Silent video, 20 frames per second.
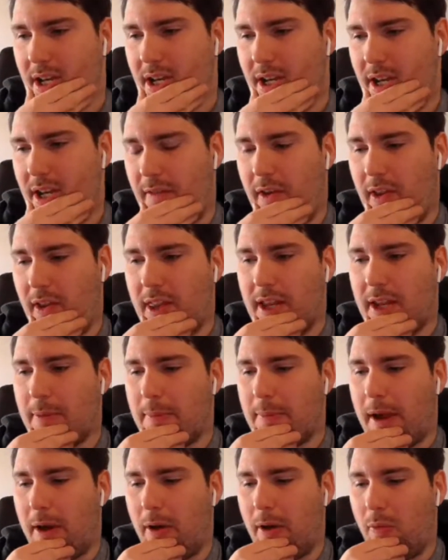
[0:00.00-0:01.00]
if you think
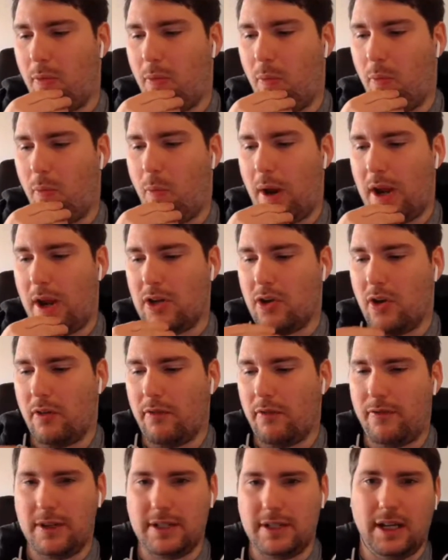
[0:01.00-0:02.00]
about when you're
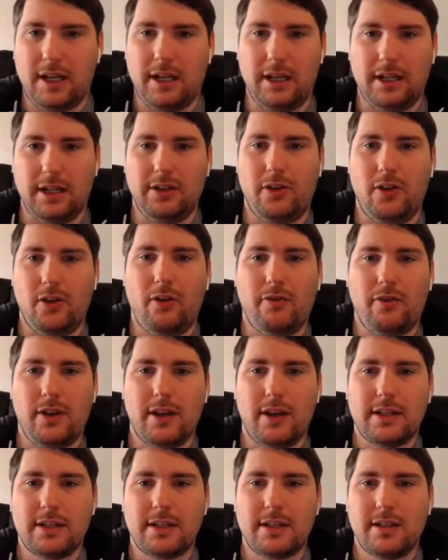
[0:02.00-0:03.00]
physically in an
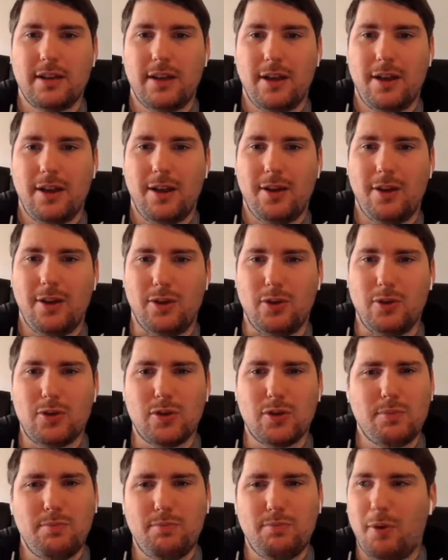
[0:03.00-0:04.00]
office, you
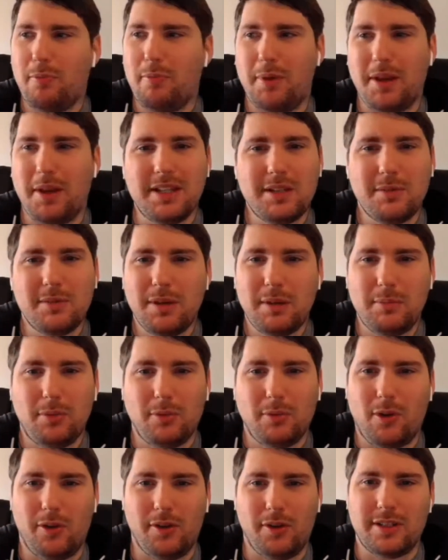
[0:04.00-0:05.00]
just bump into people
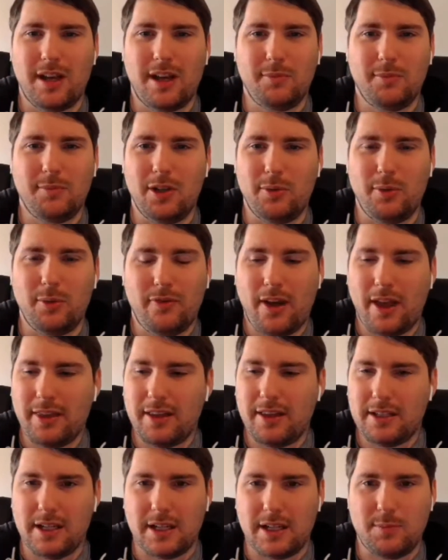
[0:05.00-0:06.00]
all the time. You know, we've had
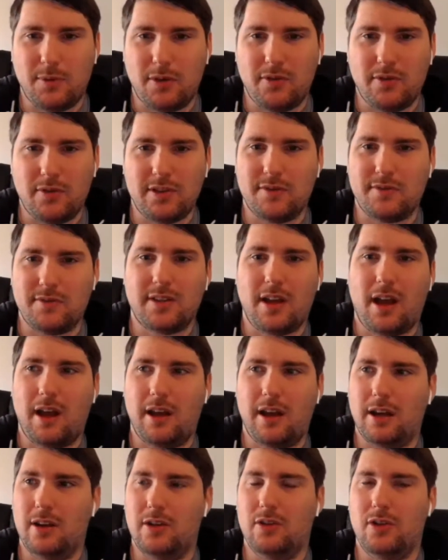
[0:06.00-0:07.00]
this experience of
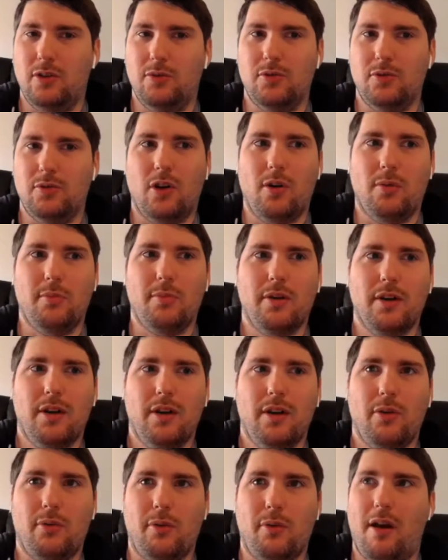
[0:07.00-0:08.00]
starting a new job
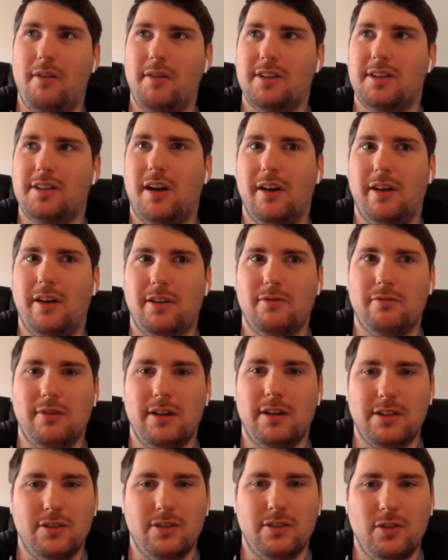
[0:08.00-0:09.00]
throughout entire
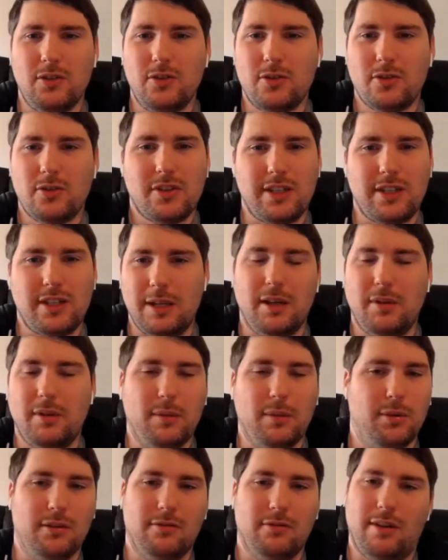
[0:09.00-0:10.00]
careers, and you just see
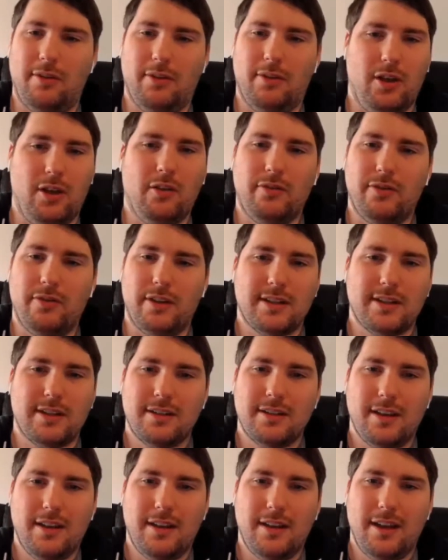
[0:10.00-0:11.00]
people around the office,
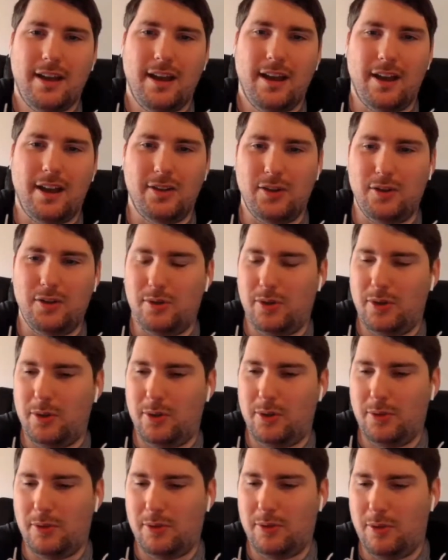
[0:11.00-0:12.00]
and you
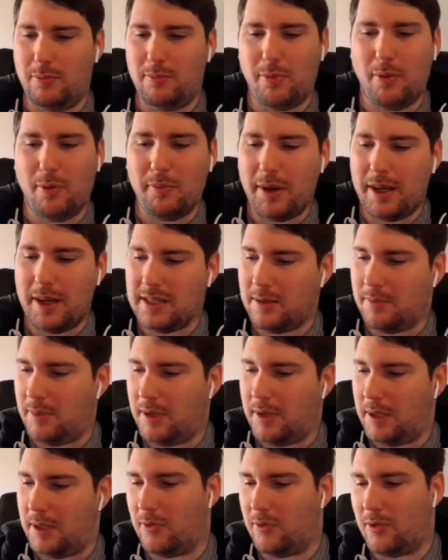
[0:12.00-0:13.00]
you you bump into
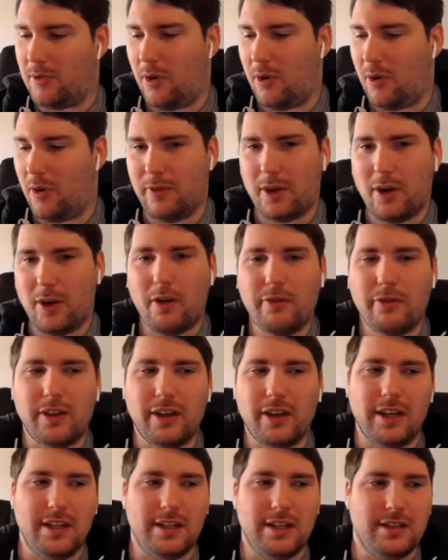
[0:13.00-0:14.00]
people going for
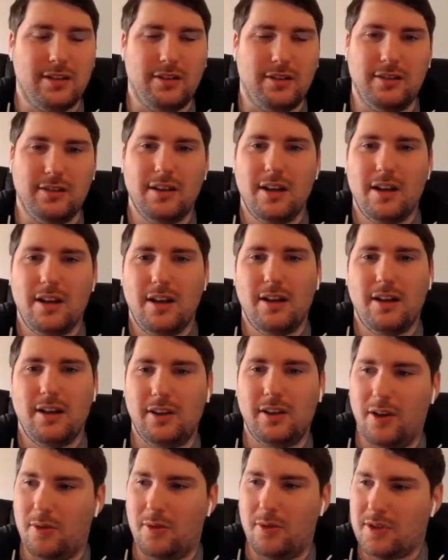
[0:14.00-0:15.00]
coffees and
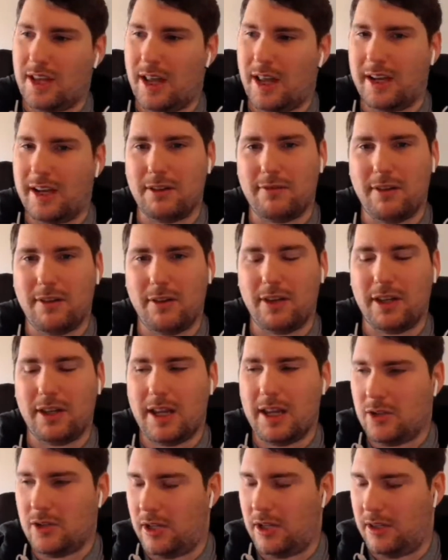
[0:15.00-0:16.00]
you know standing around the
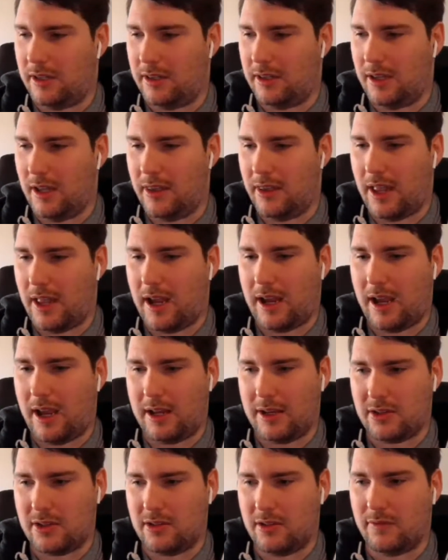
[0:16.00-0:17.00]
kitchen and, and that
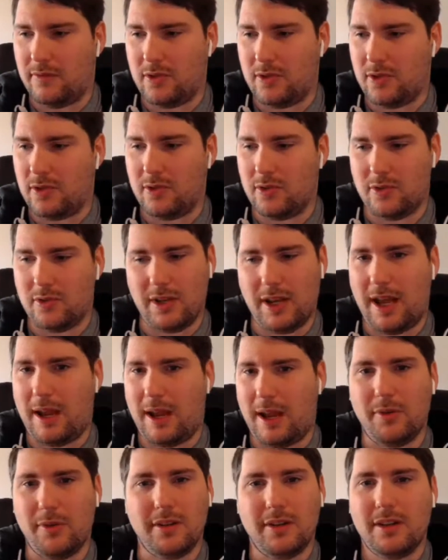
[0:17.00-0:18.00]
kind of stuff just doesn't
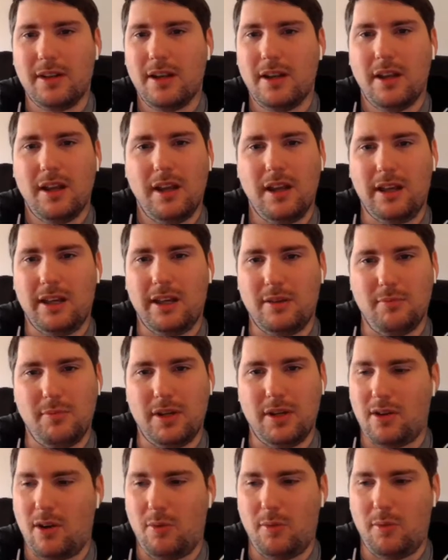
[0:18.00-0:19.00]
happen. Mm. It hmm. can
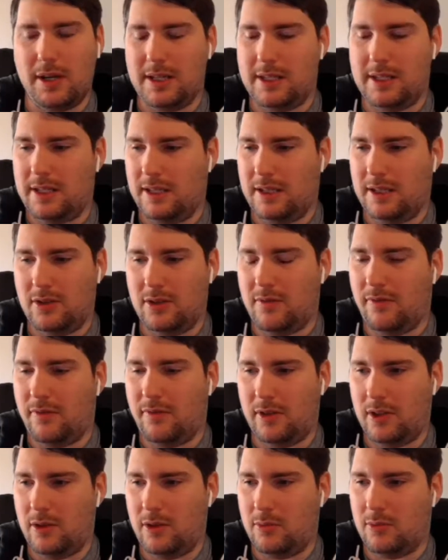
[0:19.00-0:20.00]
be so easy
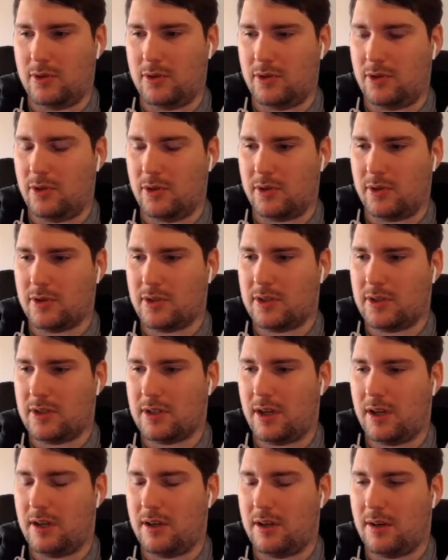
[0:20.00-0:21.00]
for you to
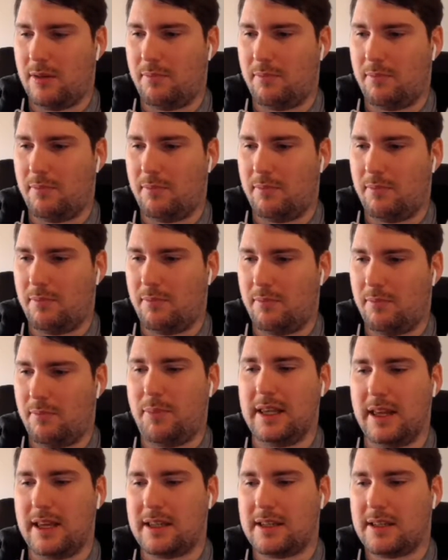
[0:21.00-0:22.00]
just be
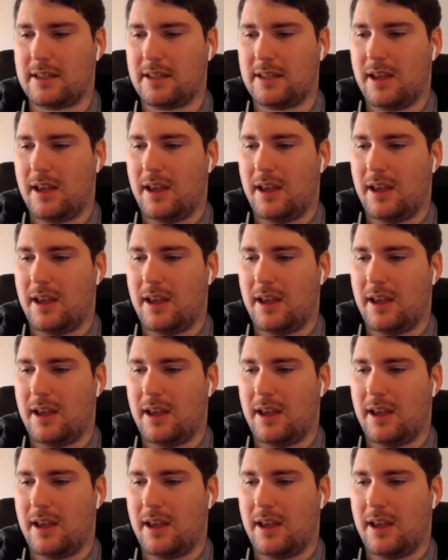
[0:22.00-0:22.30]
this